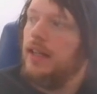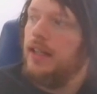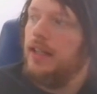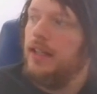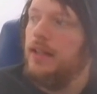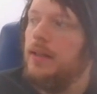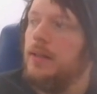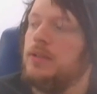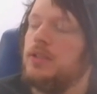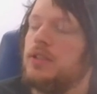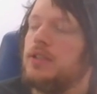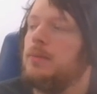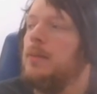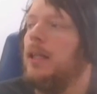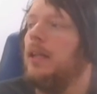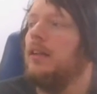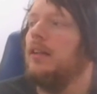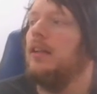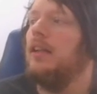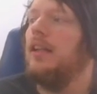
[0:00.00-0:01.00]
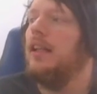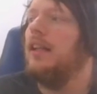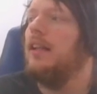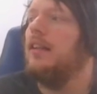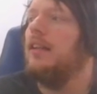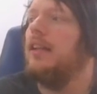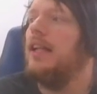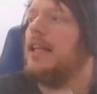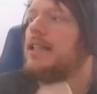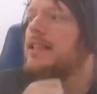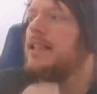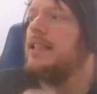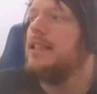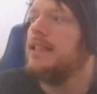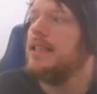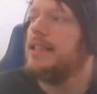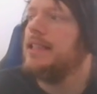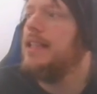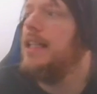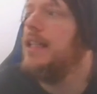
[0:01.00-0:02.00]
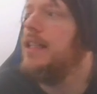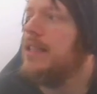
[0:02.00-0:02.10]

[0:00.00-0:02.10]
It just be a little less consistent.